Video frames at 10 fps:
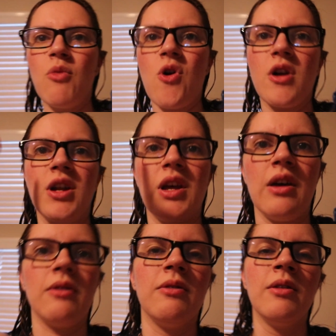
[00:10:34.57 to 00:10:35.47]
more in
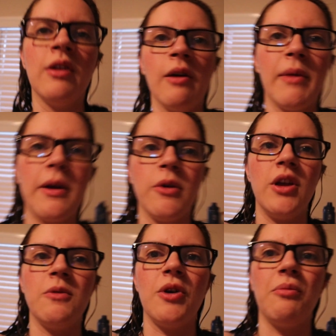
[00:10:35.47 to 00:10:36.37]
uh, my
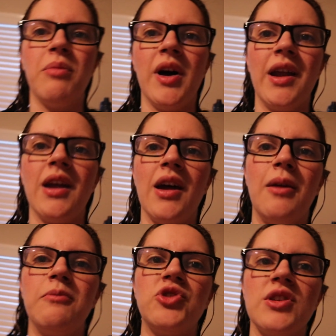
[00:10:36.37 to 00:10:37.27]
reading room but
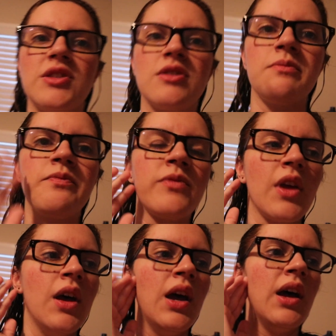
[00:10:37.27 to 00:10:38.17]
I'm just
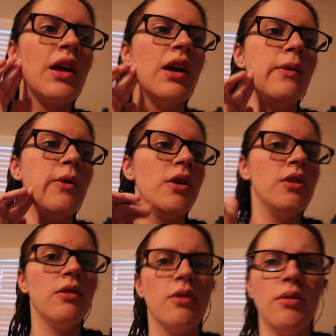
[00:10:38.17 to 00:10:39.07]
kind of wanting
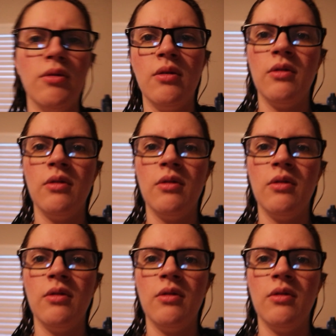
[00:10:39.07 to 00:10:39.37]
to